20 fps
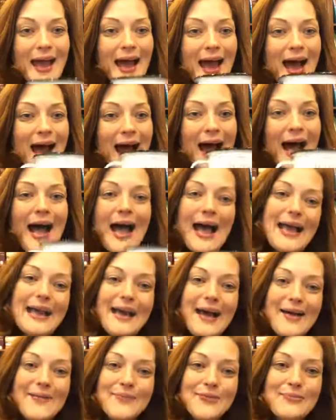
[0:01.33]
Hi,
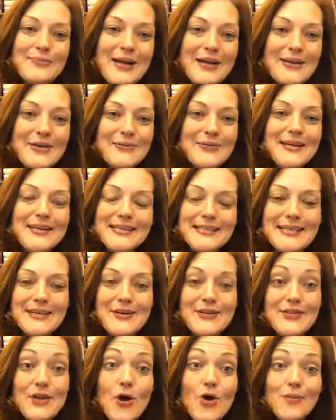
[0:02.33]
I'm Rebekah Ricks
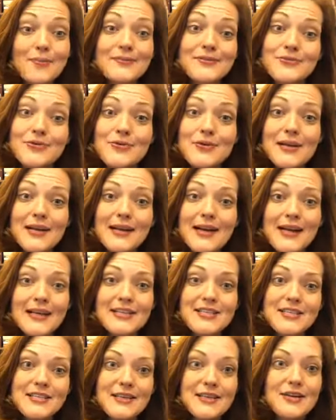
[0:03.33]
here at the Homeschool
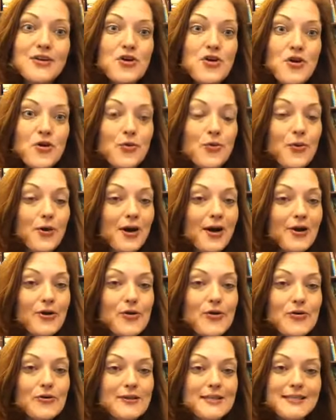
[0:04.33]
Connection, where our
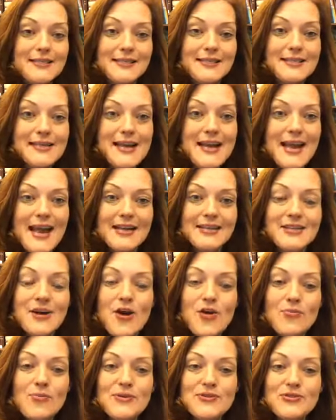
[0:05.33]
goal is to connect
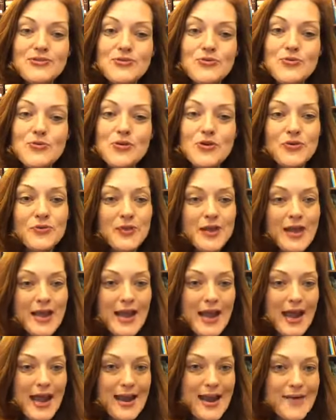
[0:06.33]
home and school.
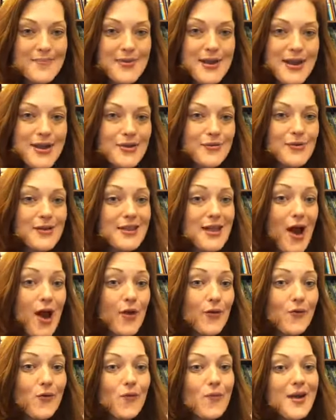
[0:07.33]
And I'm here with
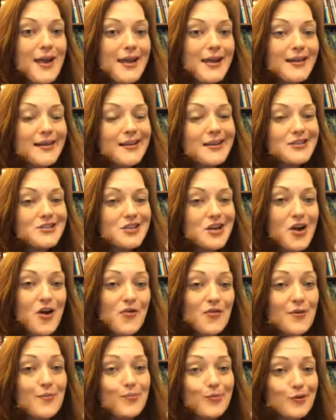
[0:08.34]
our weekly
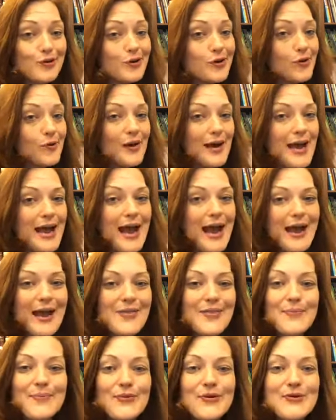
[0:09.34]
show, The Brew.
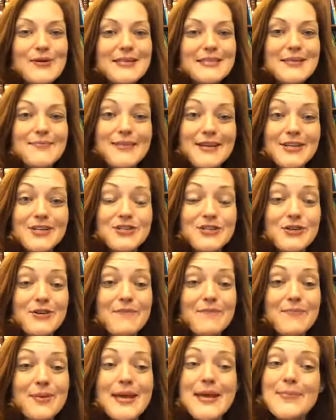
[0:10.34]
And The Brew is a mixture
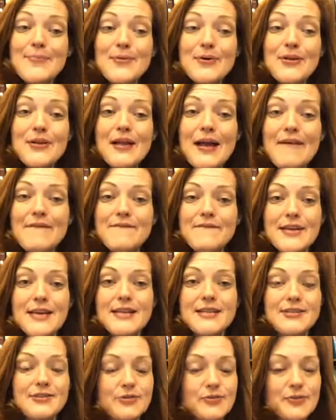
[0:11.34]
of people,
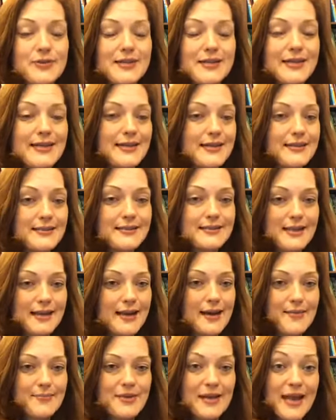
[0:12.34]
events, or things
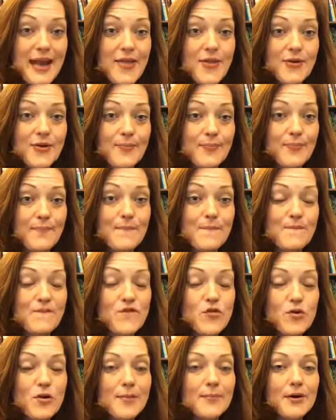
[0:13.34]
that come together to
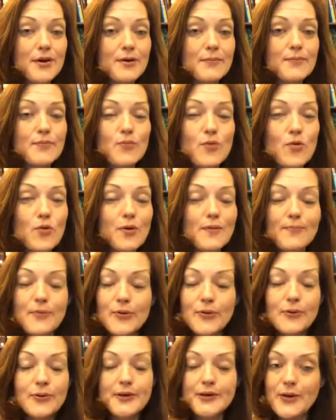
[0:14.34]
form a more
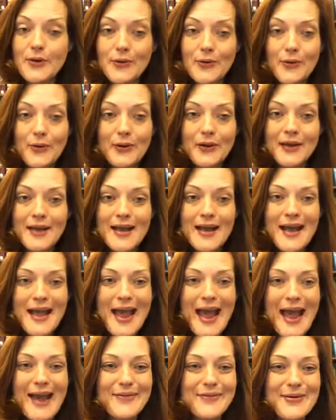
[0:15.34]
potent whole.
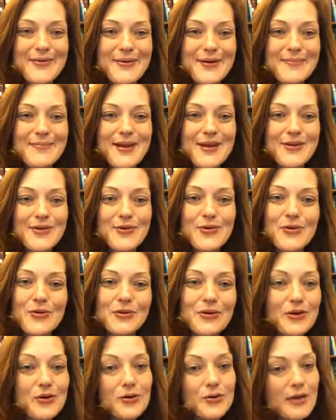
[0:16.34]
And we want to make your
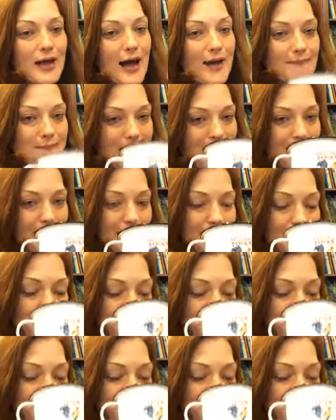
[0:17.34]
whole a whole lot better.